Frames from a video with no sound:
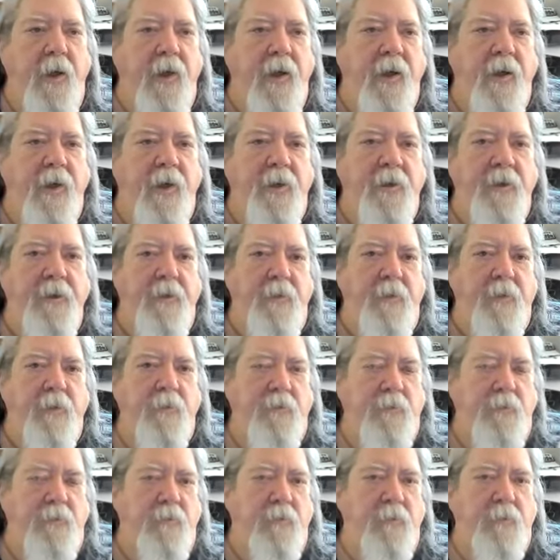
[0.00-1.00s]
And
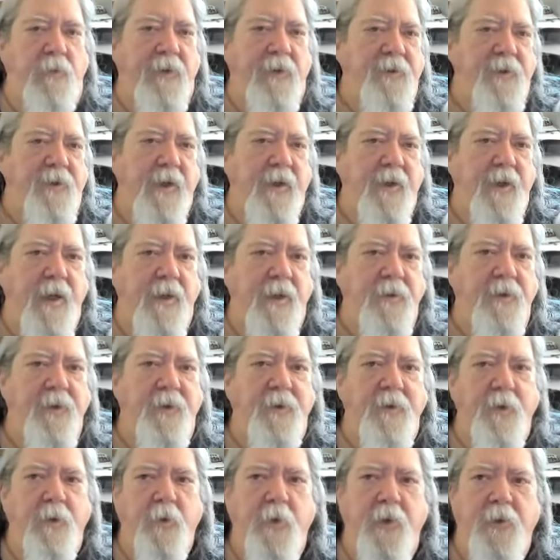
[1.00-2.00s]
what's that got to
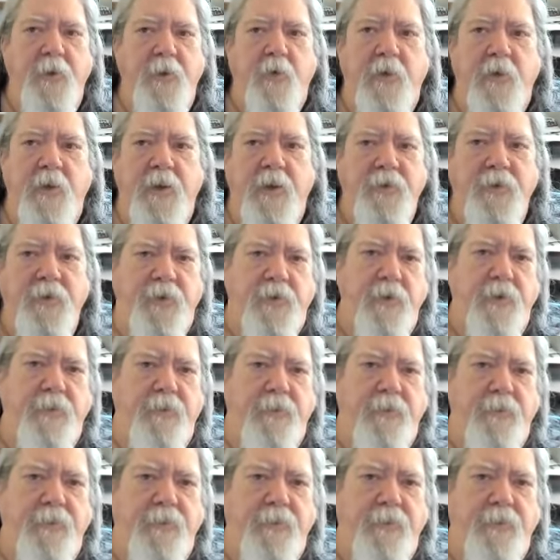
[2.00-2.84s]
do with religion?